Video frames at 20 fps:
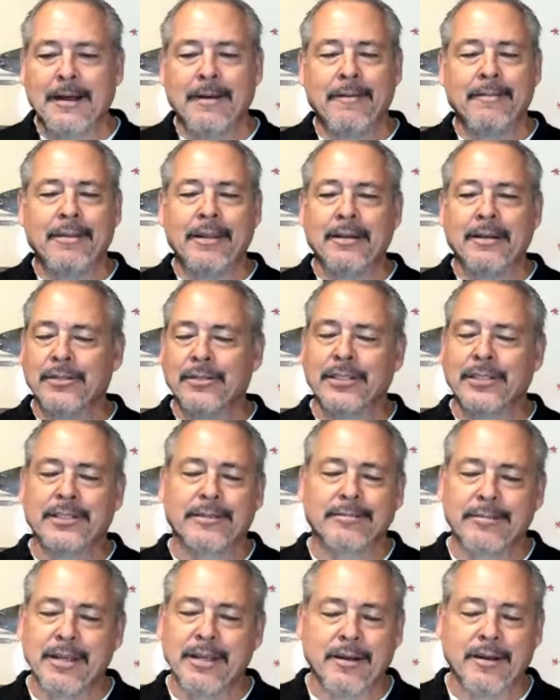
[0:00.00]

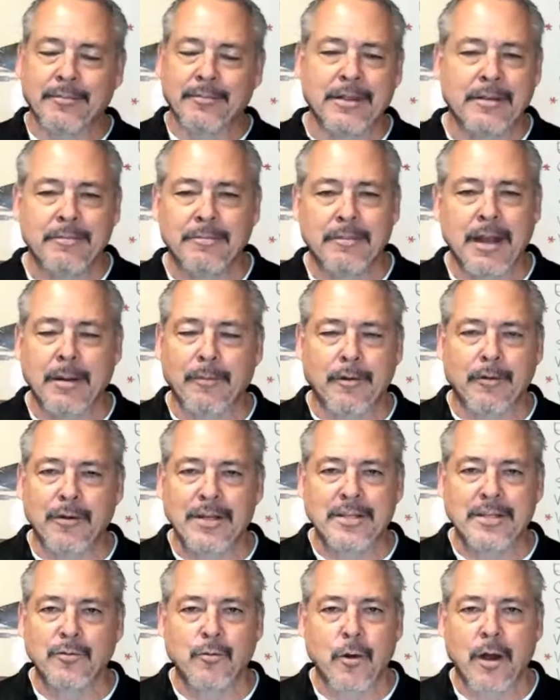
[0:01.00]
There's a number of
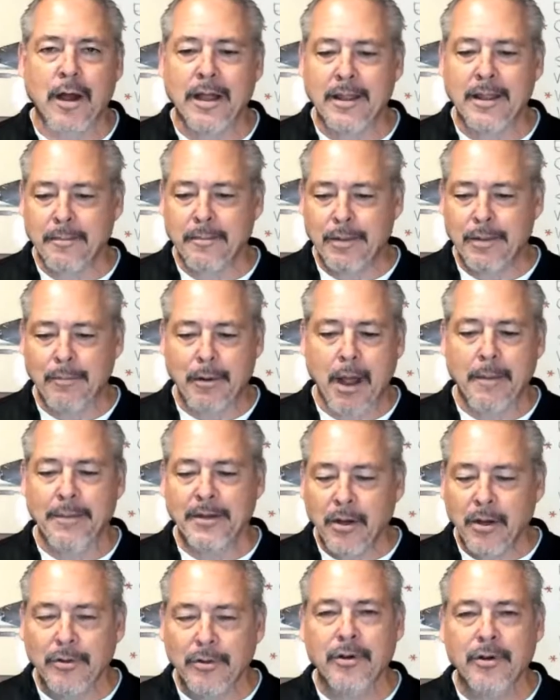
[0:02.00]
reasons why they probably
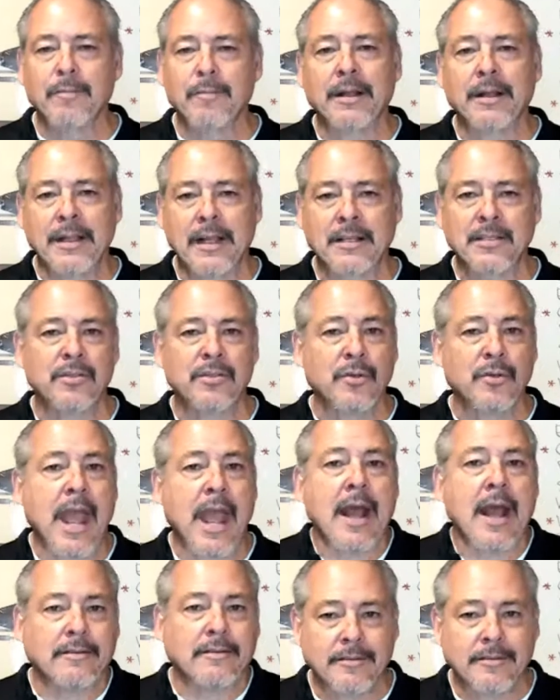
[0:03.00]
don't do it, but you
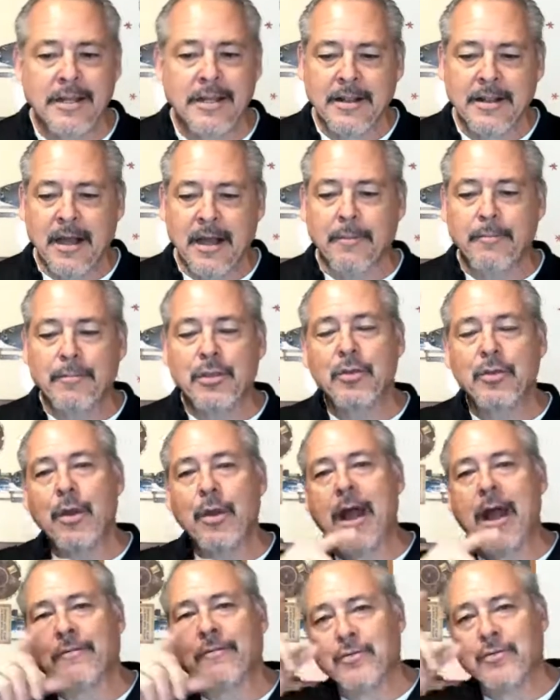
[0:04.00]
can't. But you
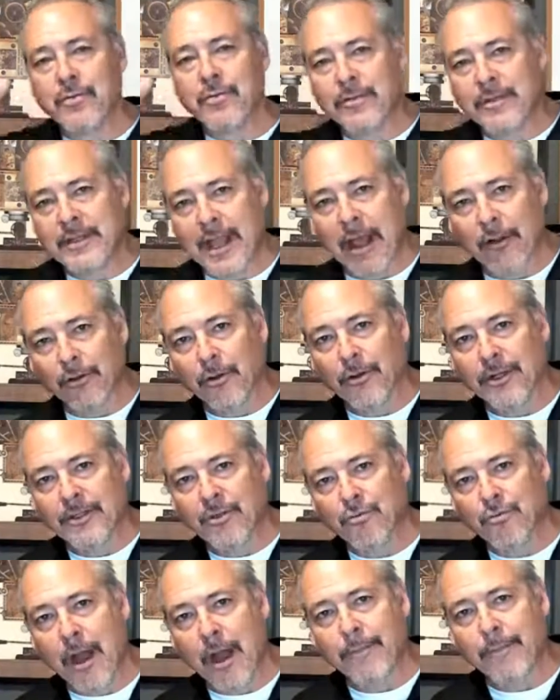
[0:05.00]
have to download it to
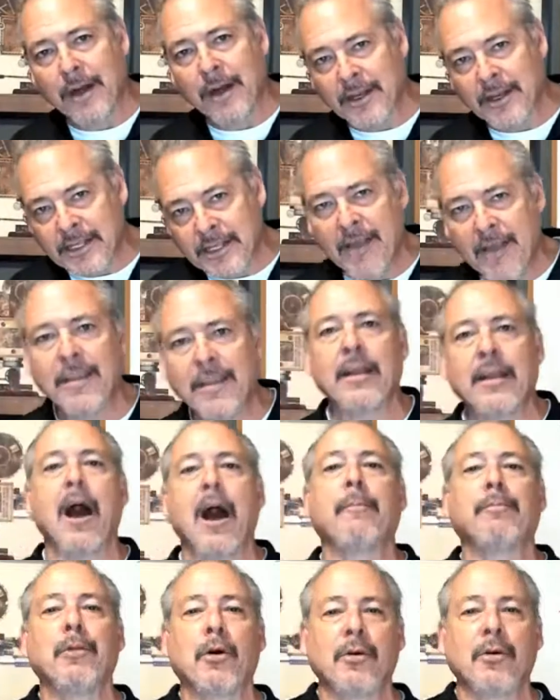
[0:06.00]
Dropbox and then
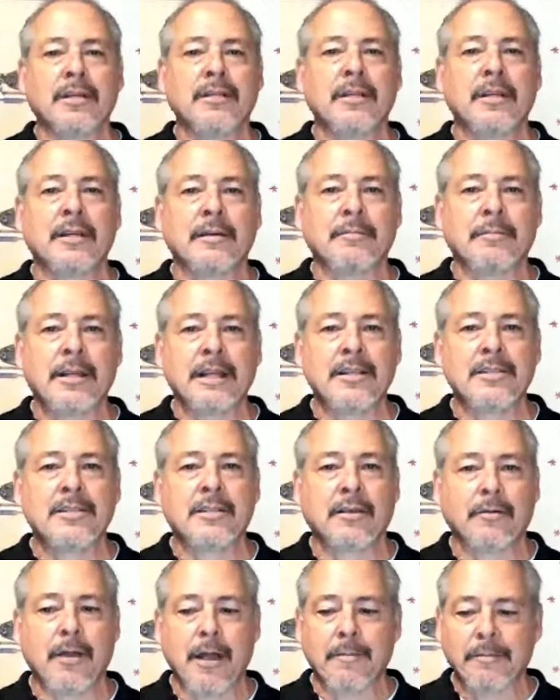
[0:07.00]
upload it to
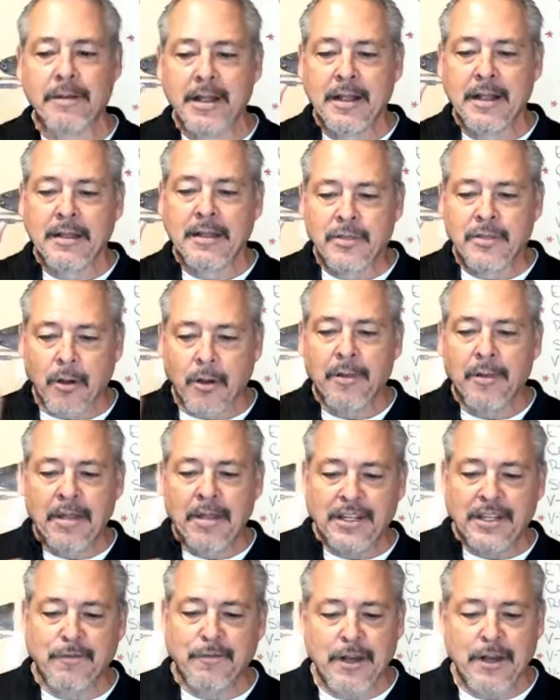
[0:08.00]
Instagram. So
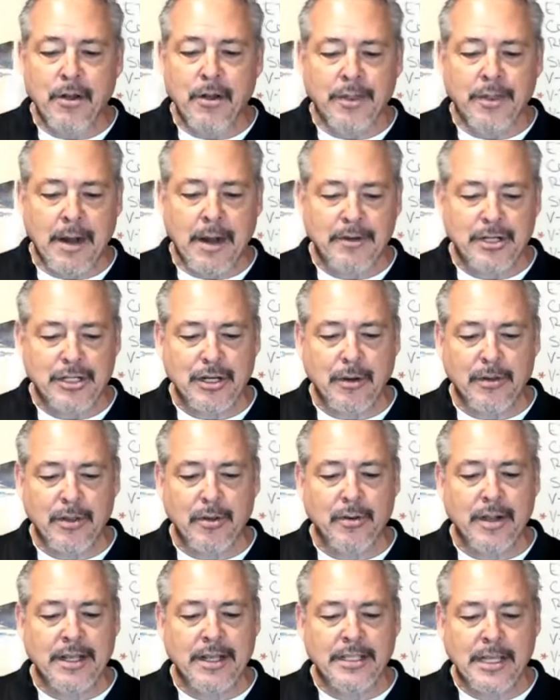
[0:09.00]
this video that I'm going to share with
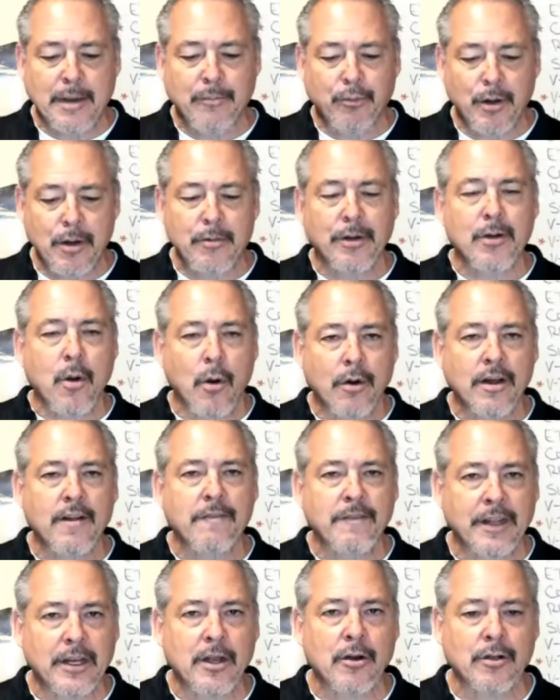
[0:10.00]
you is a
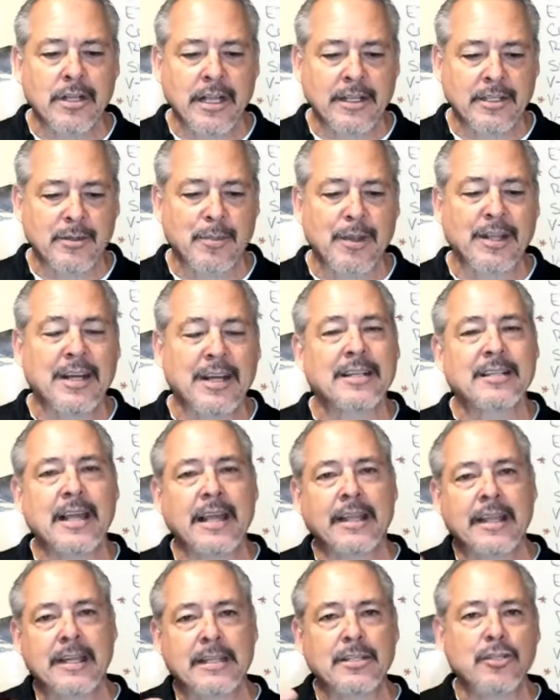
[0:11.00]
pre-recorded video. It's because
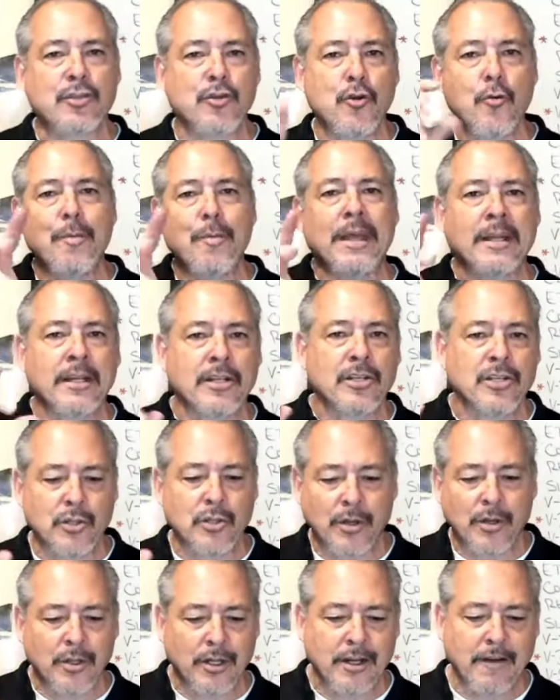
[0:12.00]
I can zoom in and show
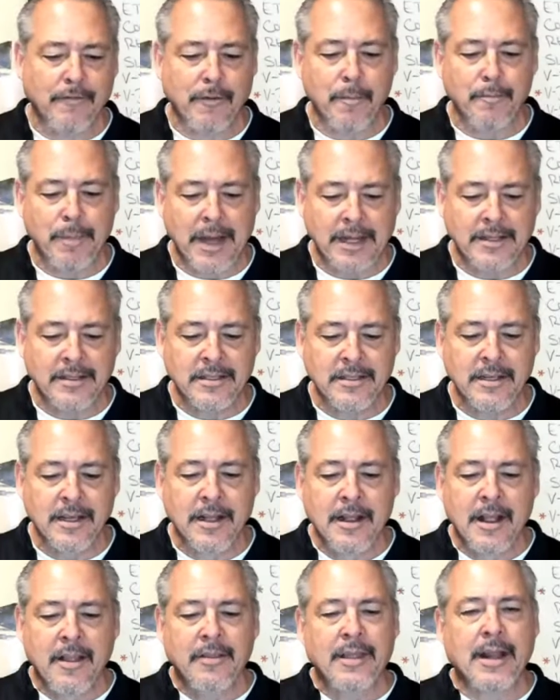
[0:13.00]
you the different buttons
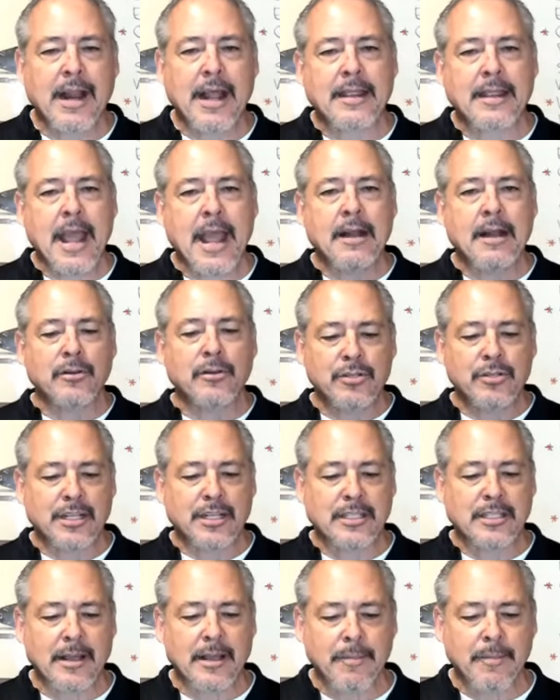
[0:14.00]
that I can't do just
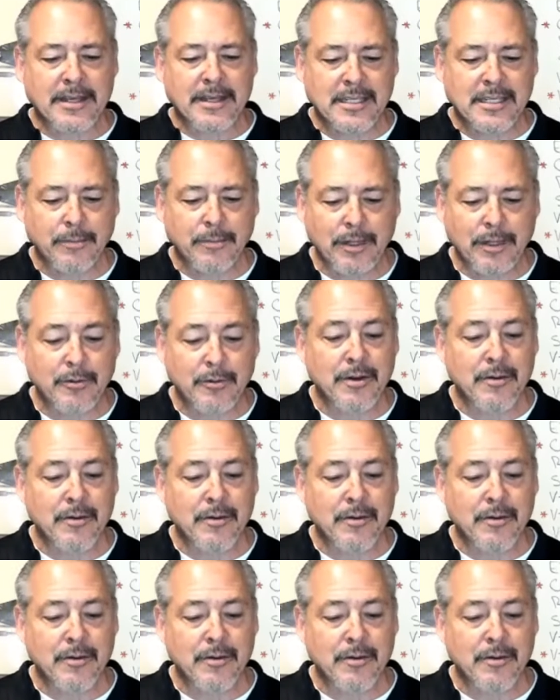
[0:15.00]
by simply